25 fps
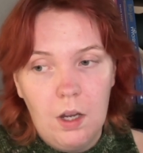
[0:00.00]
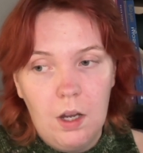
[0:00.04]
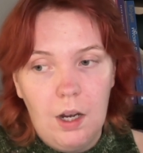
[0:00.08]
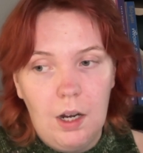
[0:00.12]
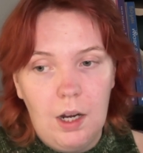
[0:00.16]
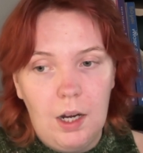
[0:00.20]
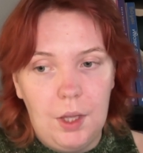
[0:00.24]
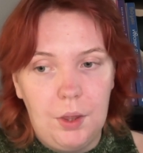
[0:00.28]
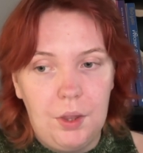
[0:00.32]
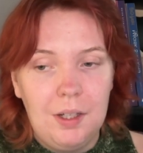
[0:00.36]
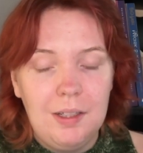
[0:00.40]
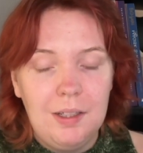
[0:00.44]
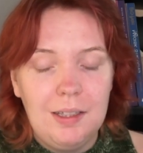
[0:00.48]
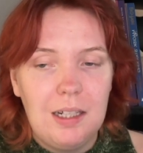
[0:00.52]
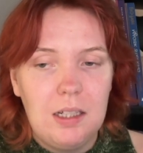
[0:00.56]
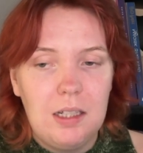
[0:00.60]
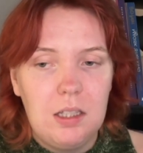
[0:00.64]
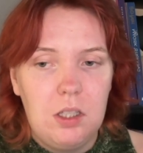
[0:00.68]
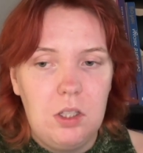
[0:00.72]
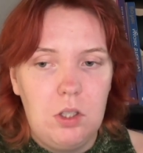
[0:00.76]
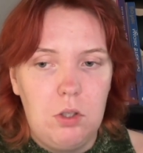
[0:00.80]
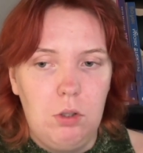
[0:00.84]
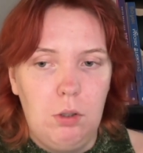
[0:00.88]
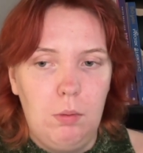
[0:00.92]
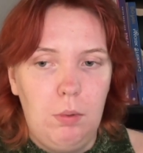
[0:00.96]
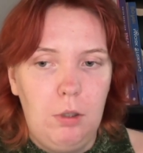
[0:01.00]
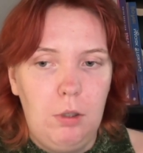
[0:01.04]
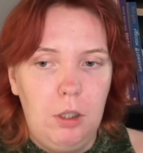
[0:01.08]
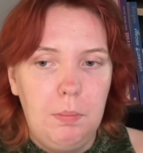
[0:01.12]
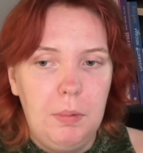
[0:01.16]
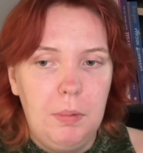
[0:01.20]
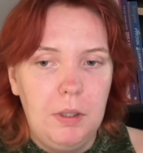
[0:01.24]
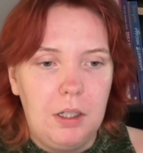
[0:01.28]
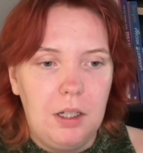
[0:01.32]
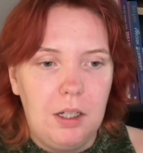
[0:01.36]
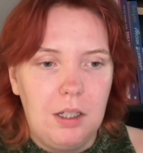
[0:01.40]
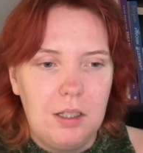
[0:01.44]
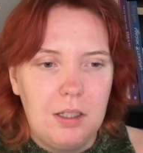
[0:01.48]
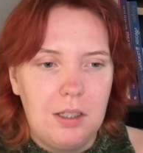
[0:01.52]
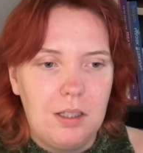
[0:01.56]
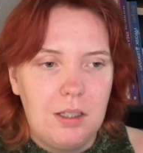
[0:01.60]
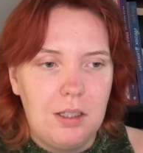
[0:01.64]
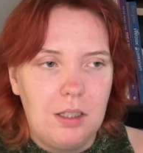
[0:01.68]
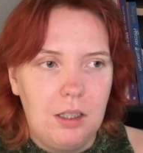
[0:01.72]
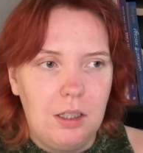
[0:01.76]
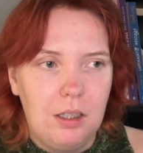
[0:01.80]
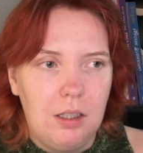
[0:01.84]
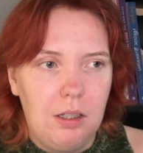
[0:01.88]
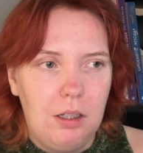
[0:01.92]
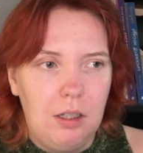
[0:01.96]
I think that's doable because
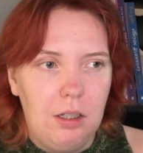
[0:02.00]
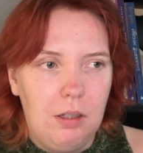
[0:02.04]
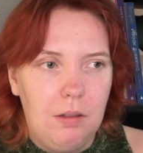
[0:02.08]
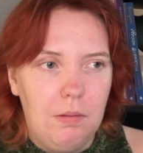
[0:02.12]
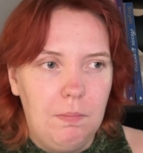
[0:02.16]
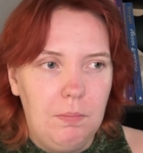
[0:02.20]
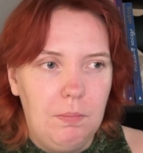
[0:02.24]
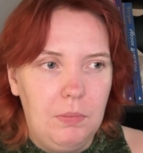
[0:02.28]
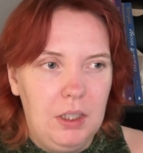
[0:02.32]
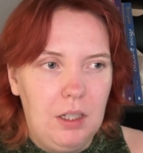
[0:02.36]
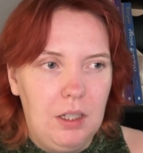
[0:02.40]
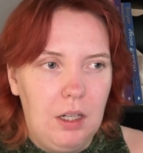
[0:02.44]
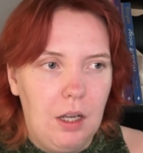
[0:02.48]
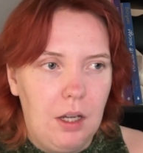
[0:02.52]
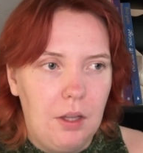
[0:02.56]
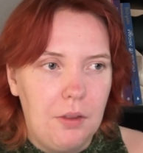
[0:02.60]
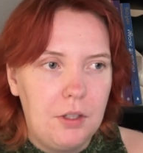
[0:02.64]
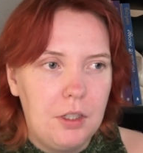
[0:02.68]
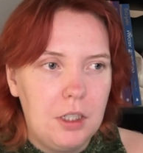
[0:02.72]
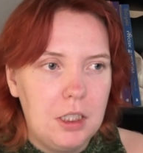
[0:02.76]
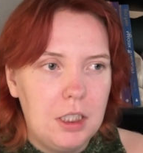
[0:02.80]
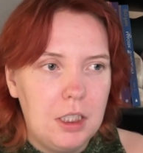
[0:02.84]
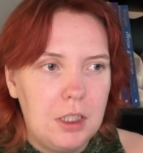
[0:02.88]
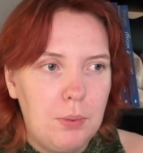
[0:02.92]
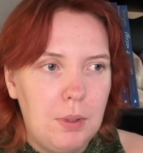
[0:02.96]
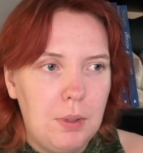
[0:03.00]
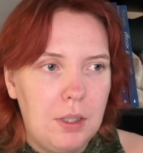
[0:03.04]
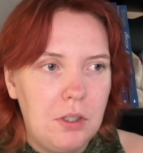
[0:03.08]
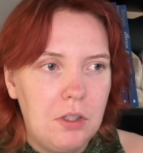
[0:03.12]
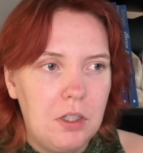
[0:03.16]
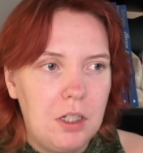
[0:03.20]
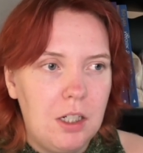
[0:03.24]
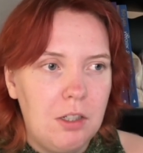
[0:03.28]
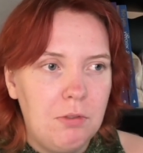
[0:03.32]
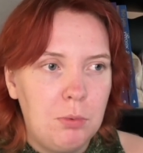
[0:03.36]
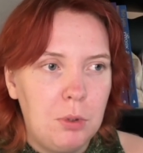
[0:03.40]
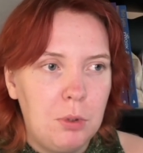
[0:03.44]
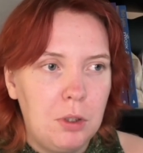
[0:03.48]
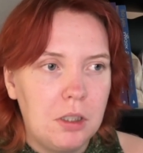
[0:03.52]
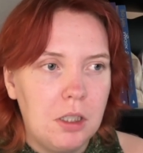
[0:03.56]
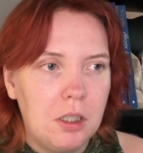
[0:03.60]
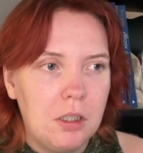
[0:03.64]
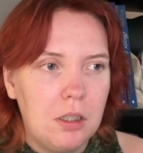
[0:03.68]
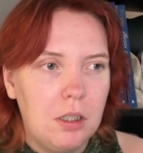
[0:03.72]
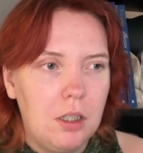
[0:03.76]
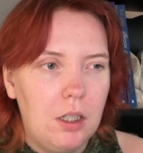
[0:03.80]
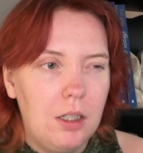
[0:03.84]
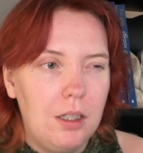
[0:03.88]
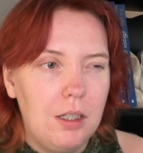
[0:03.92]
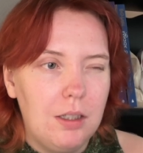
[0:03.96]
the other sweater I'm working
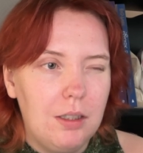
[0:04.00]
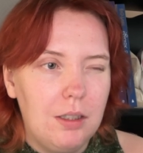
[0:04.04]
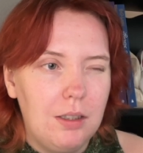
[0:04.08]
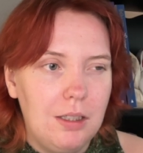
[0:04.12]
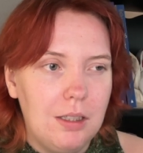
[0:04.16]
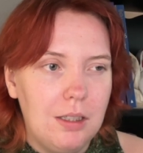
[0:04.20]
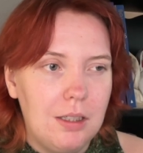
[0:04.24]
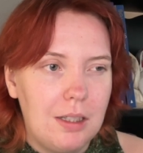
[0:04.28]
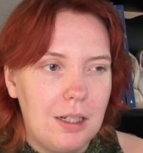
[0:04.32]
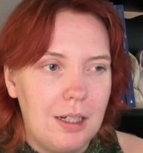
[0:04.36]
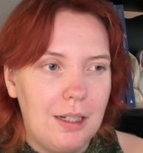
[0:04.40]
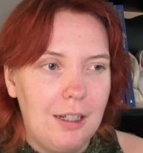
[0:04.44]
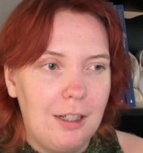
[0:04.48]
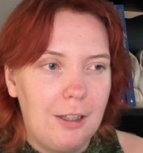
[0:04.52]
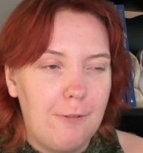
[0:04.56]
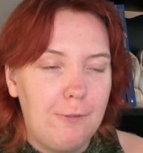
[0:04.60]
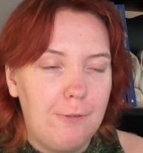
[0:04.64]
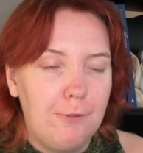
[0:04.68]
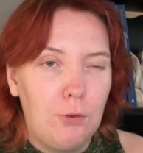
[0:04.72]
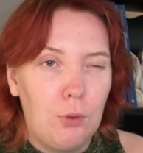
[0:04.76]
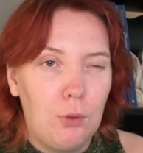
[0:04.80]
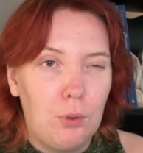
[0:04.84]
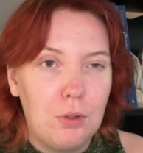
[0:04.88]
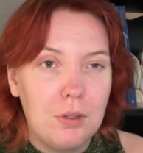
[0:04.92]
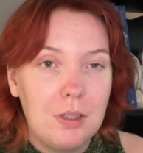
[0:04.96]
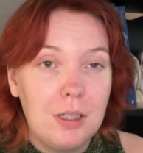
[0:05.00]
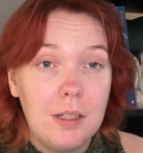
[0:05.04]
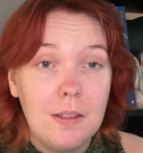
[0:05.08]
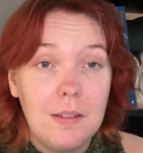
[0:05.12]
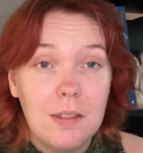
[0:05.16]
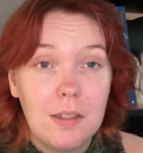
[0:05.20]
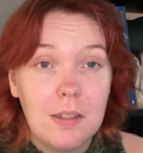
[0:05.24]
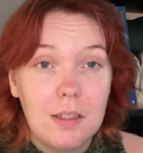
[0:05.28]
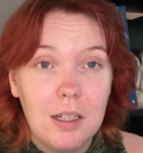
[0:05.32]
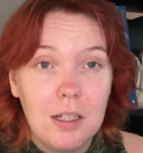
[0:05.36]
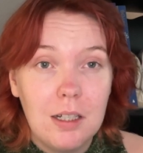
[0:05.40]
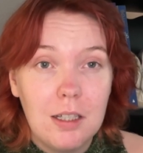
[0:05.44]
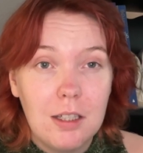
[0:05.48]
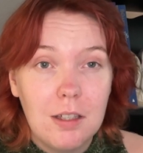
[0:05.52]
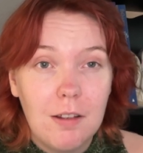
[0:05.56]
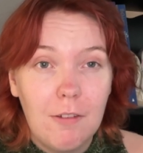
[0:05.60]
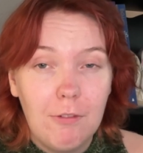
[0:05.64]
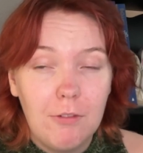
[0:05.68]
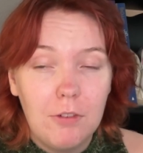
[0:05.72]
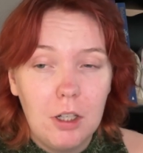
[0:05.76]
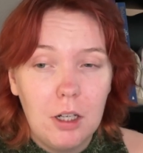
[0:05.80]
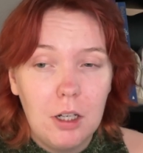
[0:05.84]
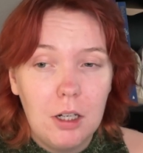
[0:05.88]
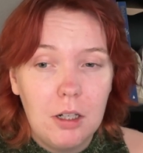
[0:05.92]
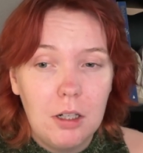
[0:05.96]
on is like 14 skeins of
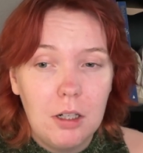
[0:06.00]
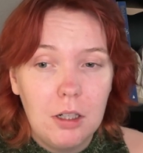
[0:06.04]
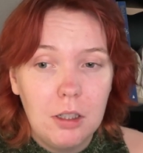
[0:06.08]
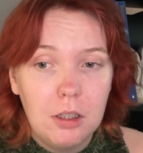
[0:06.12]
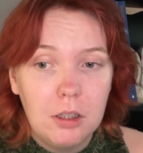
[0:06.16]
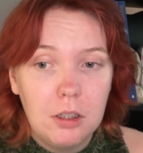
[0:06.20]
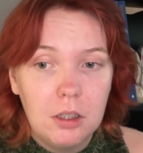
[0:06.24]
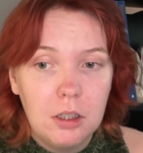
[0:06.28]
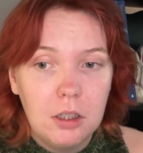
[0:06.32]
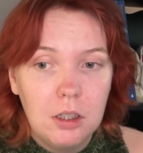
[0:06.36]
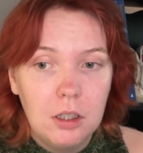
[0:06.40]
yarn.